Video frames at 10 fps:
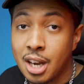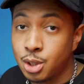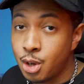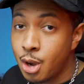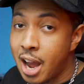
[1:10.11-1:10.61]

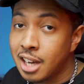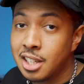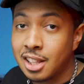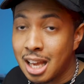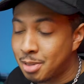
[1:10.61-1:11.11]
Studio
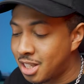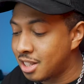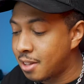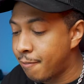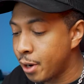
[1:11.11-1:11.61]
actually claims this
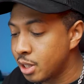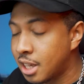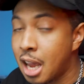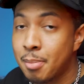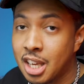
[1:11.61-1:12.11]
is the
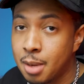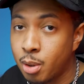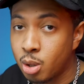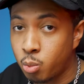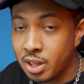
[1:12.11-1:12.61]
first gaming
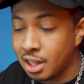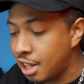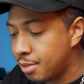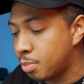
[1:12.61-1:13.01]
keyboard with a leaf